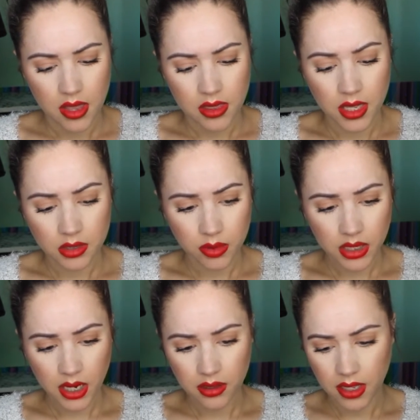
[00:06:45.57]
This
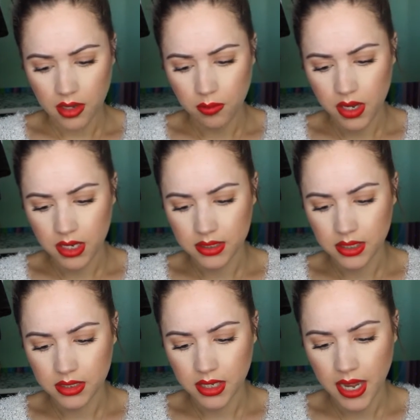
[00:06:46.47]
one I like because
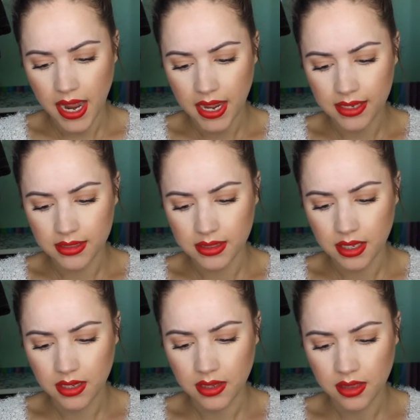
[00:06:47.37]
since it has
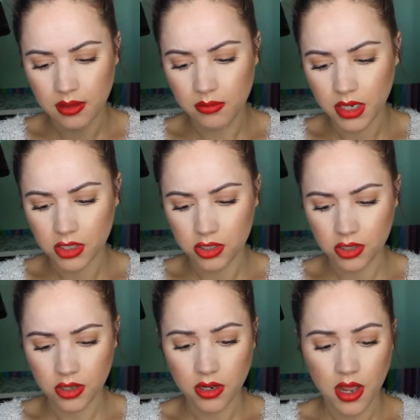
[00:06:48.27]
the
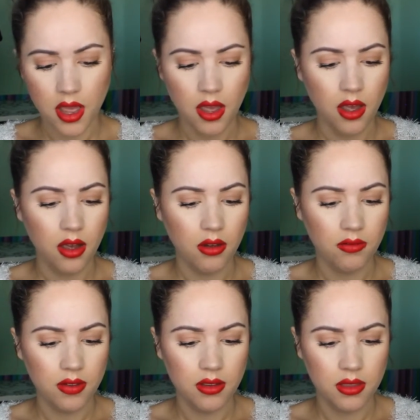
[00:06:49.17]
mixture
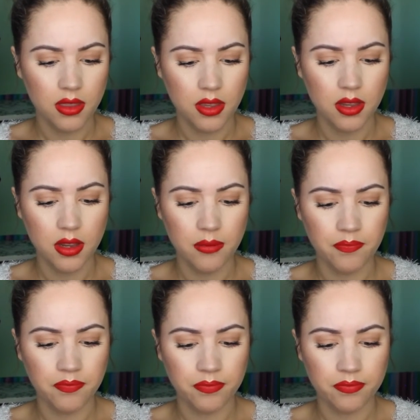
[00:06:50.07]
of the
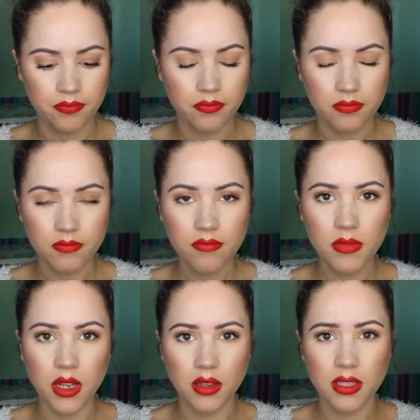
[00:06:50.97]

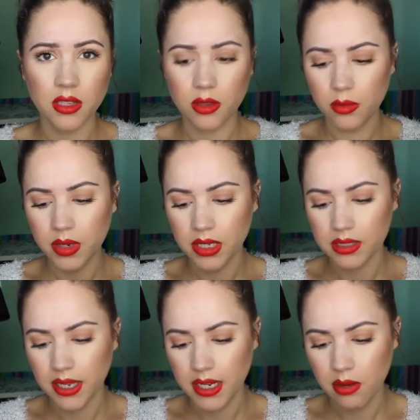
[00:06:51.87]
like the
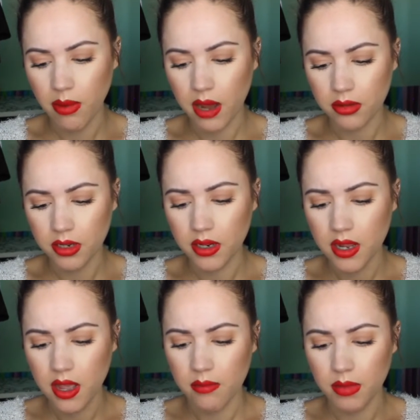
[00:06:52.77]
luminous lighting powder
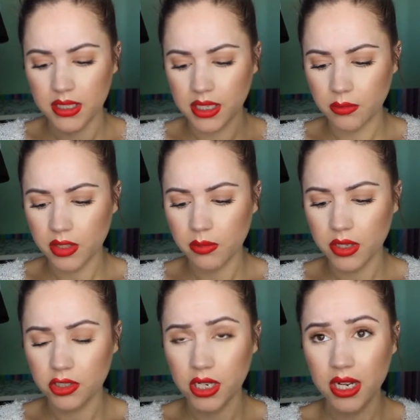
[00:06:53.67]
mixed in with the
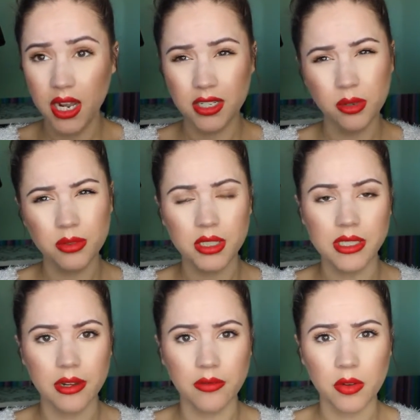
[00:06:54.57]
blush shade it tones it
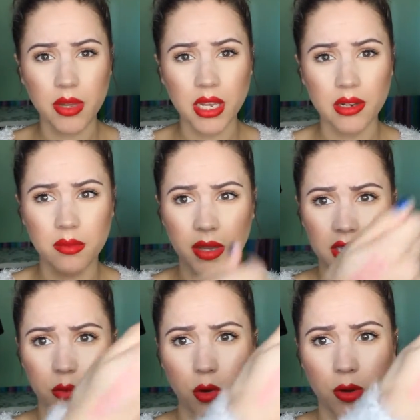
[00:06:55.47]
down for me and it
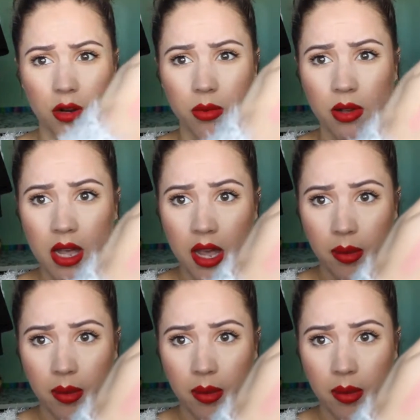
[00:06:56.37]
makes it more wearable